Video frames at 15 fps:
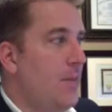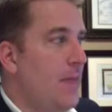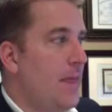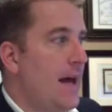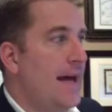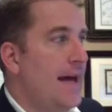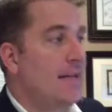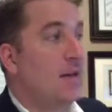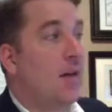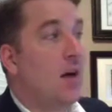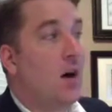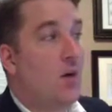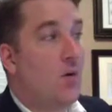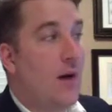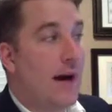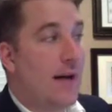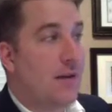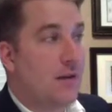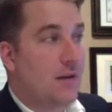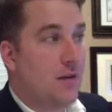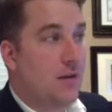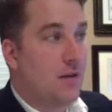as low
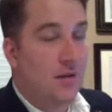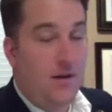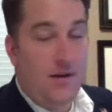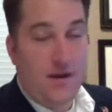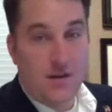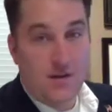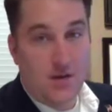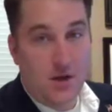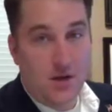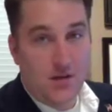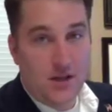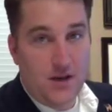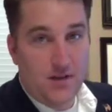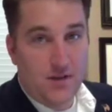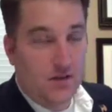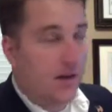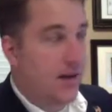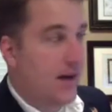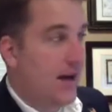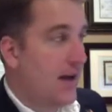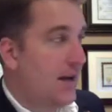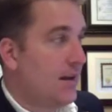as, that's the thing you always have to look
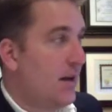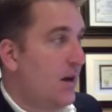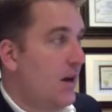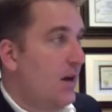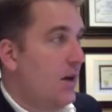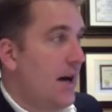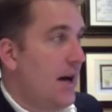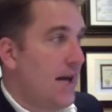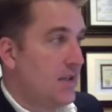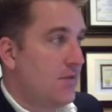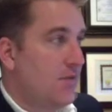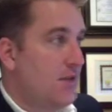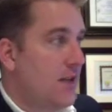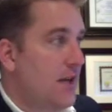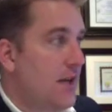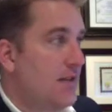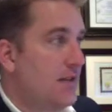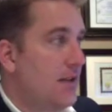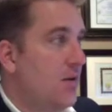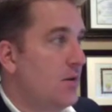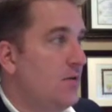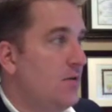at, as of today, as
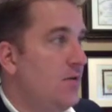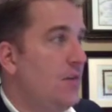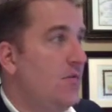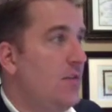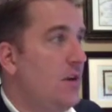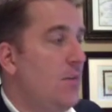low as $50